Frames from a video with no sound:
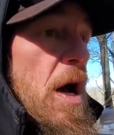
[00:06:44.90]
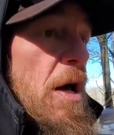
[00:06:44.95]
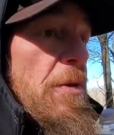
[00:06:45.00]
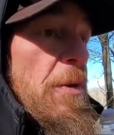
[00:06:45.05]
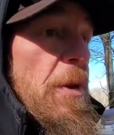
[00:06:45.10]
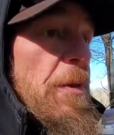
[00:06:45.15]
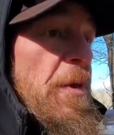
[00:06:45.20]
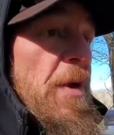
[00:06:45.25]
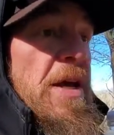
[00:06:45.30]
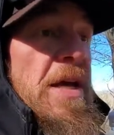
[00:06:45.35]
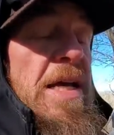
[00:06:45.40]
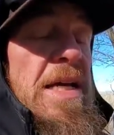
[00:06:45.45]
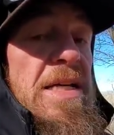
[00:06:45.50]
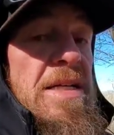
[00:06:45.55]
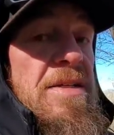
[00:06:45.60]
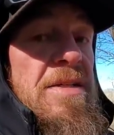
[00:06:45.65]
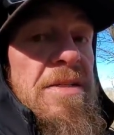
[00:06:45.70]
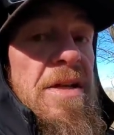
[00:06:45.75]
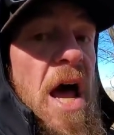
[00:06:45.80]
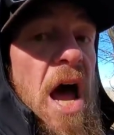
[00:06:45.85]
the thing
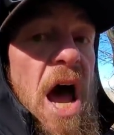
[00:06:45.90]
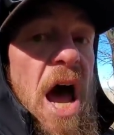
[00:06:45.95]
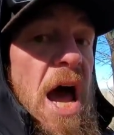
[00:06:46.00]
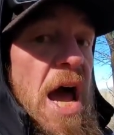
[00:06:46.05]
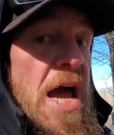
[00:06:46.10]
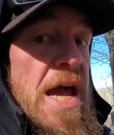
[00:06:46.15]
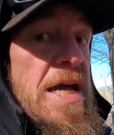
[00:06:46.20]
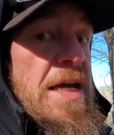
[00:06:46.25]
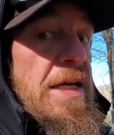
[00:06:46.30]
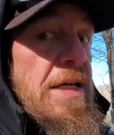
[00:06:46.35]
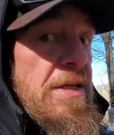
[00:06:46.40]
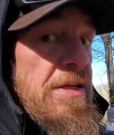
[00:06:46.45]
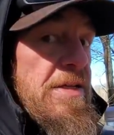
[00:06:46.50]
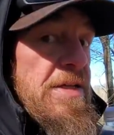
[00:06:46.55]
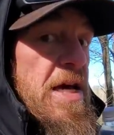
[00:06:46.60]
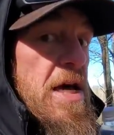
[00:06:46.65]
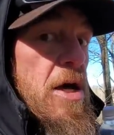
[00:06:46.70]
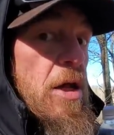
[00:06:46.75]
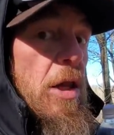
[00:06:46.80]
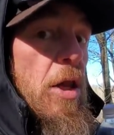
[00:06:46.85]
is I
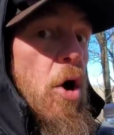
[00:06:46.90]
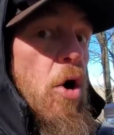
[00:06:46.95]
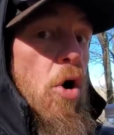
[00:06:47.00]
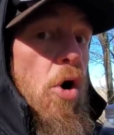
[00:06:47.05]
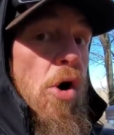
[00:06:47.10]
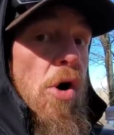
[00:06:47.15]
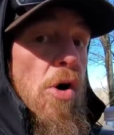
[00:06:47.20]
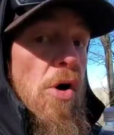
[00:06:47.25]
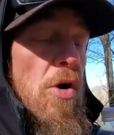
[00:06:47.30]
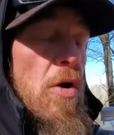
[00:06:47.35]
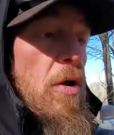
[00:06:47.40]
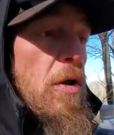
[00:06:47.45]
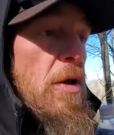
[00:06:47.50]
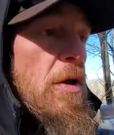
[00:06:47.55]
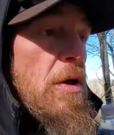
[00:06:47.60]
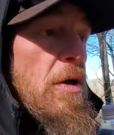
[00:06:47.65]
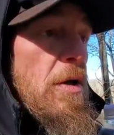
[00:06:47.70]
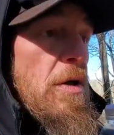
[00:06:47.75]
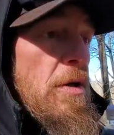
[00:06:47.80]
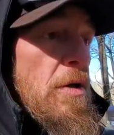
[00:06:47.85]
tell all
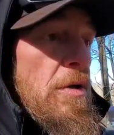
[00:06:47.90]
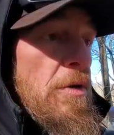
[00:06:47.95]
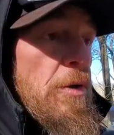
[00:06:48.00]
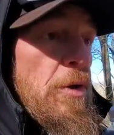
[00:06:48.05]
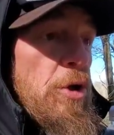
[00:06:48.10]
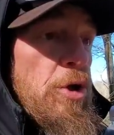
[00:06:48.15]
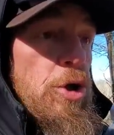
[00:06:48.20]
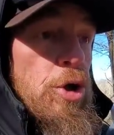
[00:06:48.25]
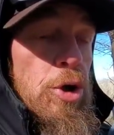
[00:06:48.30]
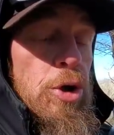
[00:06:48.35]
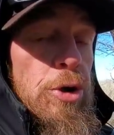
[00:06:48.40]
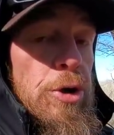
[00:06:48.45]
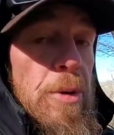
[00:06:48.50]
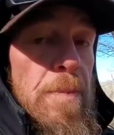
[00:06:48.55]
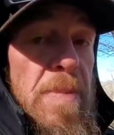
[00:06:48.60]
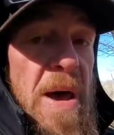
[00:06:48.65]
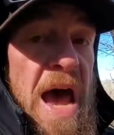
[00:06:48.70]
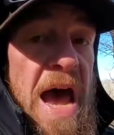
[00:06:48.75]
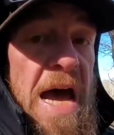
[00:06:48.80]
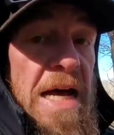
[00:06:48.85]
the good, the
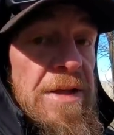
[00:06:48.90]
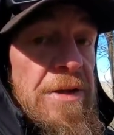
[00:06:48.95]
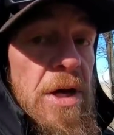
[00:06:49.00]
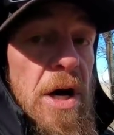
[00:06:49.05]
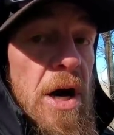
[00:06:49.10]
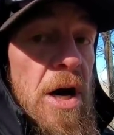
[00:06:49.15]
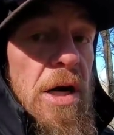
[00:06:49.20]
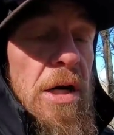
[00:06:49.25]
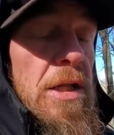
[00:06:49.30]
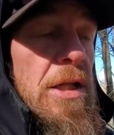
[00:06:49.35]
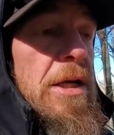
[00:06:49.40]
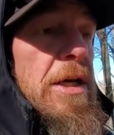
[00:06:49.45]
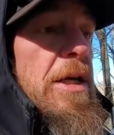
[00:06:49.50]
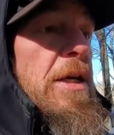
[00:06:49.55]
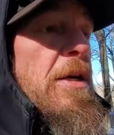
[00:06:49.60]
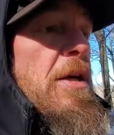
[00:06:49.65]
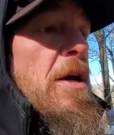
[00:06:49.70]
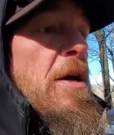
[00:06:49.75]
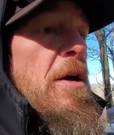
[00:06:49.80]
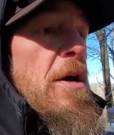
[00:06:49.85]
bad, and the
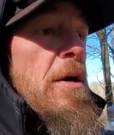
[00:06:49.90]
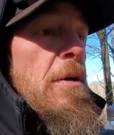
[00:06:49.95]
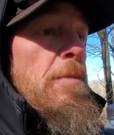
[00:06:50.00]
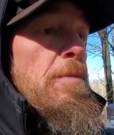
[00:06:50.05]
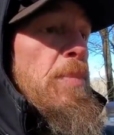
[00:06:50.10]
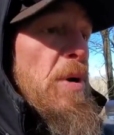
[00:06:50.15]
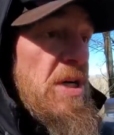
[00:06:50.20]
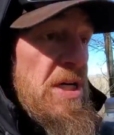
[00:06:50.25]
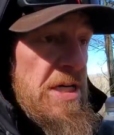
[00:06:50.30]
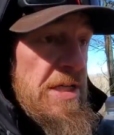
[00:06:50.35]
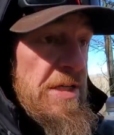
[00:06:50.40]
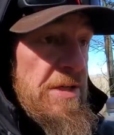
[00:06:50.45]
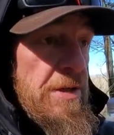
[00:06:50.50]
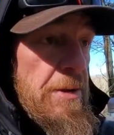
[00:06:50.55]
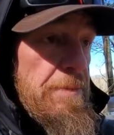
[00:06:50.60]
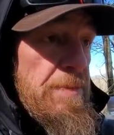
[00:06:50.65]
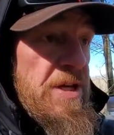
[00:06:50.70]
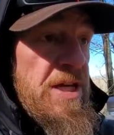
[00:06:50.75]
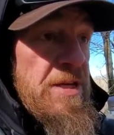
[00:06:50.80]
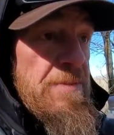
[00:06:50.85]
ugly. But the
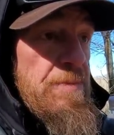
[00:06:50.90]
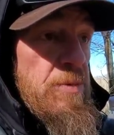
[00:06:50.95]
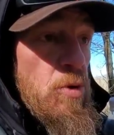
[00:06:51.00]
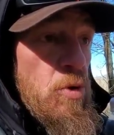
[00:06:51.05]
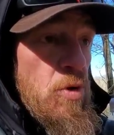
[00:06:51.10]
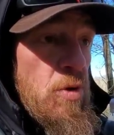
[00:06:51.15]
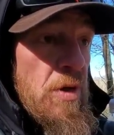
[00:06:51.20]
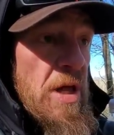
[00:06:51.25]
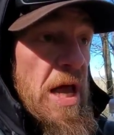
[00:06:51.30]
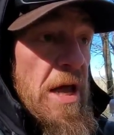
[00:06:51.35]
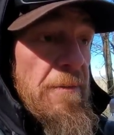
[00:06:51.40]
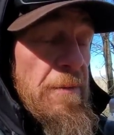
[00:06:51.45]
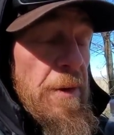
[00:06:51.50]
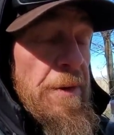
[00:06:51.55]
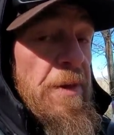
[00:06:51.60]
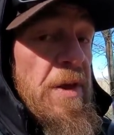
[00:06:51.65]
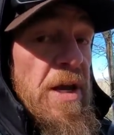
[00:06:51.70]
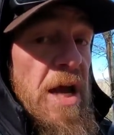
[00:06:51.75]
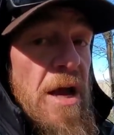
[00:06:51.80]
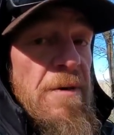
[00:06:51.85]
people,
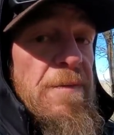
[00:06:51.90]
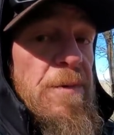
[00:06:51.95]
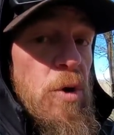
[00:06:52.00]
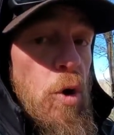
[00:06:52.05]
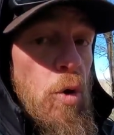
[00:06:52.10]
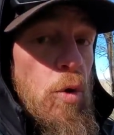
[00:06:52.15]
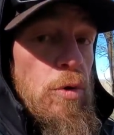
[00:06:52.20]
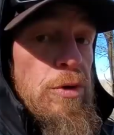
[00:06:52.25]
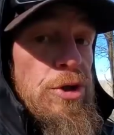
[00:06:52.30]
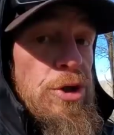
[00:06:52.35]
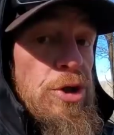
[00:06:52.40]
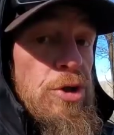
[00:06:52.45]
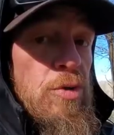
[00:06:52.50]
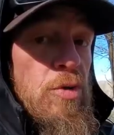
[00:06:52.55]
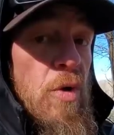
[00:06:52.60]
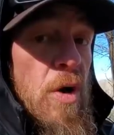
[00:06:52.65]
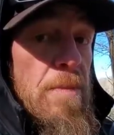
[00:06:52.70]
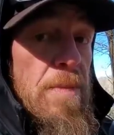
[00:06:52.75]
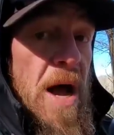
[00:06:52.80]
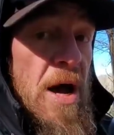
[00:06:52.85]
everything I've told
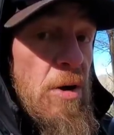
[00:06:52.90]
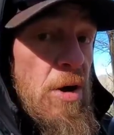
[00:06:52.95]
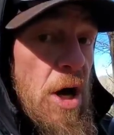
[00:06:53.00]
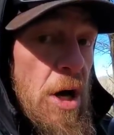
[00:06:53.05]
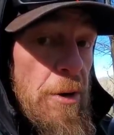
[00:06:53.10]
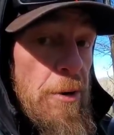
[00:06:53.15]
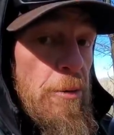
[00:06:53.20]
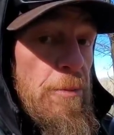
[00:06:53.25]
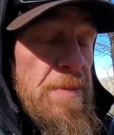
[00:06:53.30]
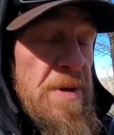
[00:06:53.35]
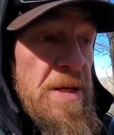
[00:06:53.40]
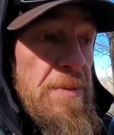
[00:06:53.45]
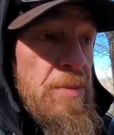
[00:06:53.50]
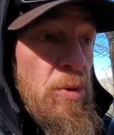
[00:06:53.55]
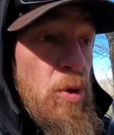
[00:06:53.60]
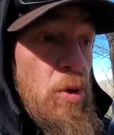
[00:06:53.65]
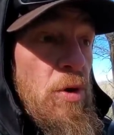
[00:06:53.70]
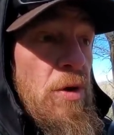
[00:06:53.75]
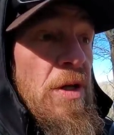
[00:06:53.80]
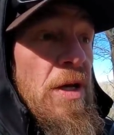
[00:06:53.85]
you about other
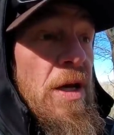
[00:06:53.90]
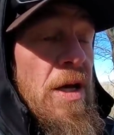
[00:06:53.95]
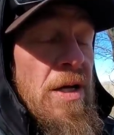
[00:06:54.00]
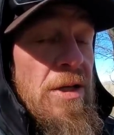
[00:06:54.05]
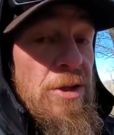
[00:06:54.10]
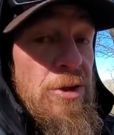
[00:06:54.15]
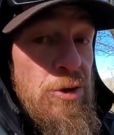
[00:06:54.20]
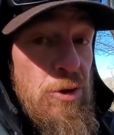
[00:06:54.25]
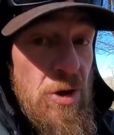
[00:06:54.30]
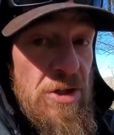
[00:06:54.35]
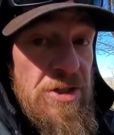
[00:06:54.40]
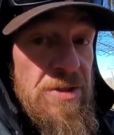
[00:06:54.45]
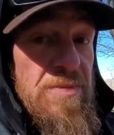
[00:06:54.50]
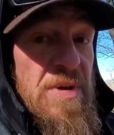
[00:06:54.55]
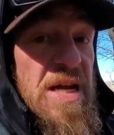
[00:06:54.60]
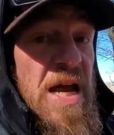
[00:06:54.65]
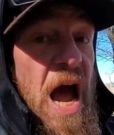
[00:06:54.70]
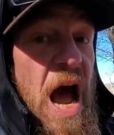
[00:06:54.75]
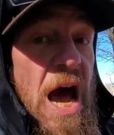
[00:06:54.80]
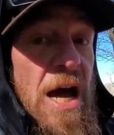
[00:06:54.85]
people, trust
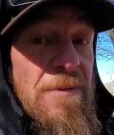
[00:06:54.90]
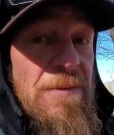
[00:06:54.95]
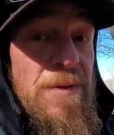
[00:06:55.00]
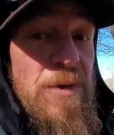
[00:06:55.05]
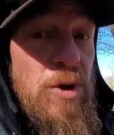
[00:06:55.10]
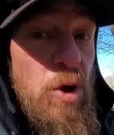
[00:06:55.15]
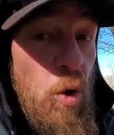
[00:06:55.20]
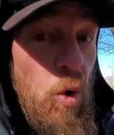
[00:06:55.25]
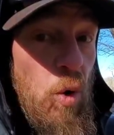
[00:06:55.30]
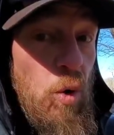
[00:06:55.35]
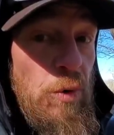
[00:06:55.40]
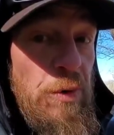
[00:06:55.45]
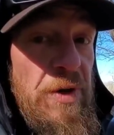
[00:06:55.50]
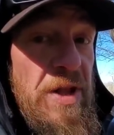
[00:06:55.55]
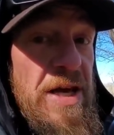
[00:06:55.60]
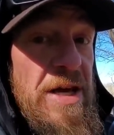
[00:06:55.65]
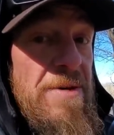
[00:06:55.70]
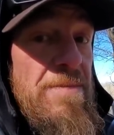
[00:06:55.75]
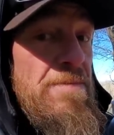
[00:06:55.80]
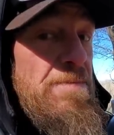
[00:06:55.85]
me, I've told
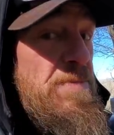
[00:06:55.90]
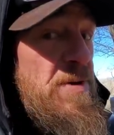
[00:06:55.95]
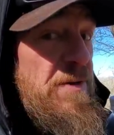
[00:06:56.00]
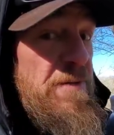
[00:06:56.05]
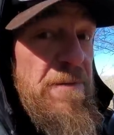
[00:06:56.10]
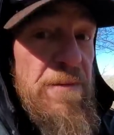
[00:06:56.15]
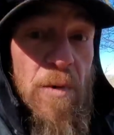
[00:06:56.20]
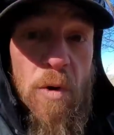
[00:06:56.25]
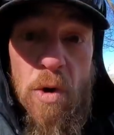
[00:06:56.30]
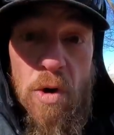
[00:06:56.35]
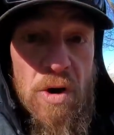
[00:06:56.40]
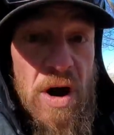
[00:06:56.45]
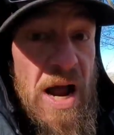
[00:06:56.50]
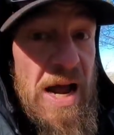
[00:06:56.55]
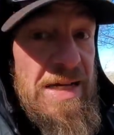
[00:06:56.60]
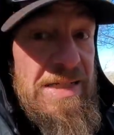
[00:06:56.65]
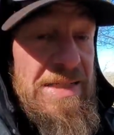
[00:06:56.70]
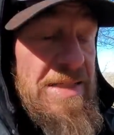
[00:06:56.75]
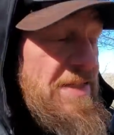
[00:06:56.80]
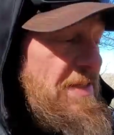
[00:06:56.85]
them before
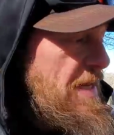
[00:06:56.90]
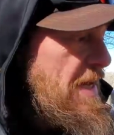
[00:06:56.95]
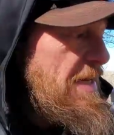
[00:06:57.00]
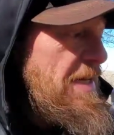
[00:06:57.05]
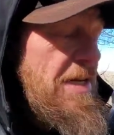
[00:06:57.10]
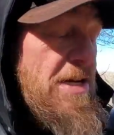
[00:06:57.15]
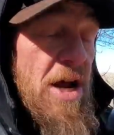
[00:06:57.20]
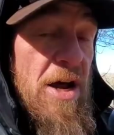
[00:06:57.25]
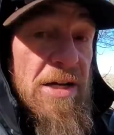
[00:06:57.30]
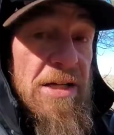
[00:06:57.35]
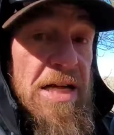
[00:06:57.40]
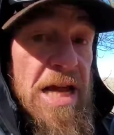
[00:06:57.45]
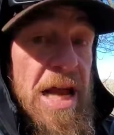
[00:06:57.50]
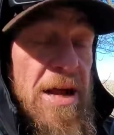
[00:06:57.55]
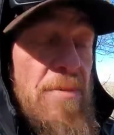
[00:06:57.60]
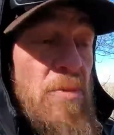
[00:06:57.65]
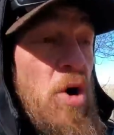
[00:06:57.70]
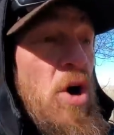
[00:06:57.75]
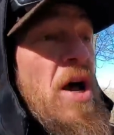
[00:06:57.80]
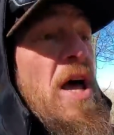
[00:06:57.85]
I said it on
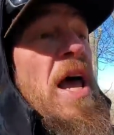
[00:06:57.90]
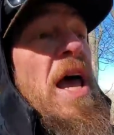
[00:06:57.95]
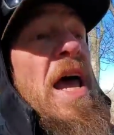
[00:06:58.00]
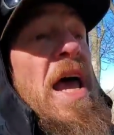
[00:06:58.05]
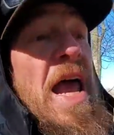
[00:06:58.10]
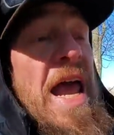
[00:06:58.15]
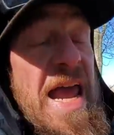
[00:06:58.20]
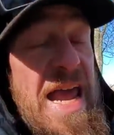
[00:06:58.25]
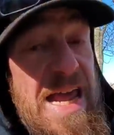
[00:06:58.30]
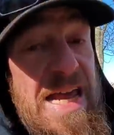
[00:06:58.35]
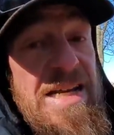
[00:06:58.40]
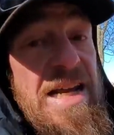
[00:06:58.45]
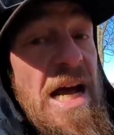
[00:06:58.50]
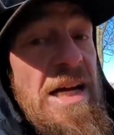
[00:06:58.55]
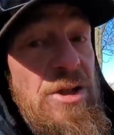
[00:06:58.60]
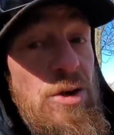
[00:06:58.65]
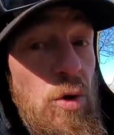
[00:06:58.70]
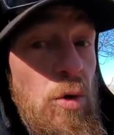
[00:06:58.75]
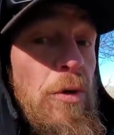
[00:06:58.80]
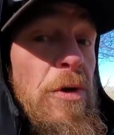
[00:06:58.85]
camera. And I
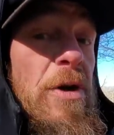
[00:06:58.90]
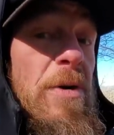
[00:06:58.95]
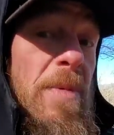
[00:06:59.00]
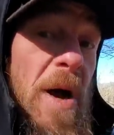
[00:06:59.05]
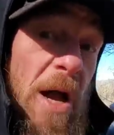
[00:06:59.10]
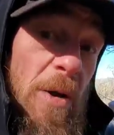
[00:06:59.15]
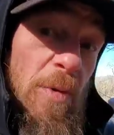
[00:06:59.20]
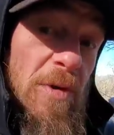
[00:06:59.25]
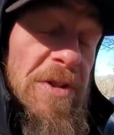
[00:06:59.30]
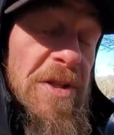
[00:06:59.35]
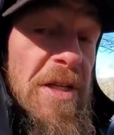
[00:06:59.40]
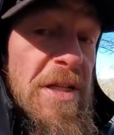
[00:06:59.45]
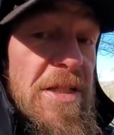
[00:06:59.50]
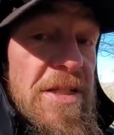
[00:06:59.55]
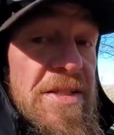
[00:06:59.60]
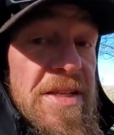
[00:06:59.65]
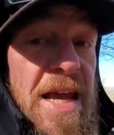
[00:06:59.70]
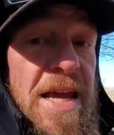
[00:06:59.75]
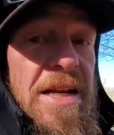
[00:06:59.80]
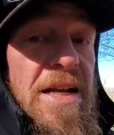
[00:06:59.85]
told them I was going to
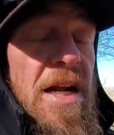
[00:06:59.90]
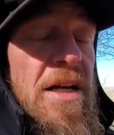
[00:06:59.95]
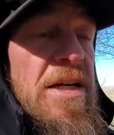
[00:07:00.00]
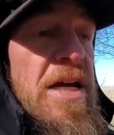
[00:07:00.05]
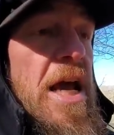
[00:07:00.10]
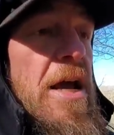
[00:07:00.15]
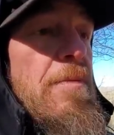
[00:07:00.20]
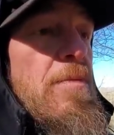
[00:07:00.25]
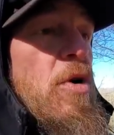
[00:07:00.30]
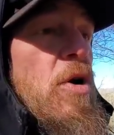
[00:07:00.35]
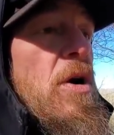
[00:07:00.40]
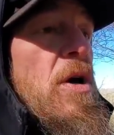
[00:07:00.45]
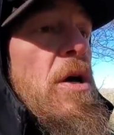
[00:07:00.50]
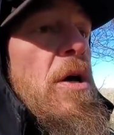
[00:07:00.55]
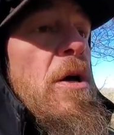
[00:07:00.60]
say it on camera.